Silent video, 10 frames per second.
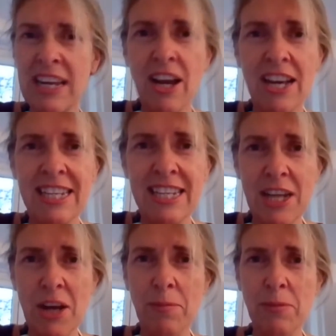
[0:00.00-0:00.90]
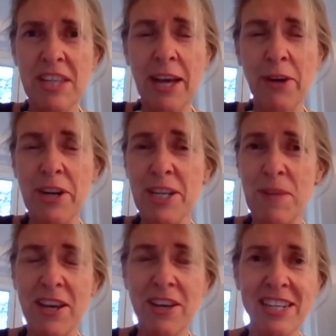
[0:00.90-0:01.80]
really nice examples there, Chris,
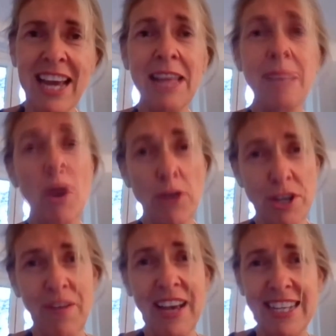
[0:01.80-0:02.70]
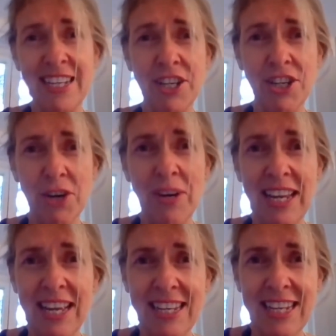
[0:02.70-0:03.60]
because getting motivated to do it
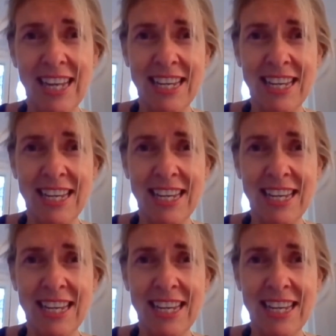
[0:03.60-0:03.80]
is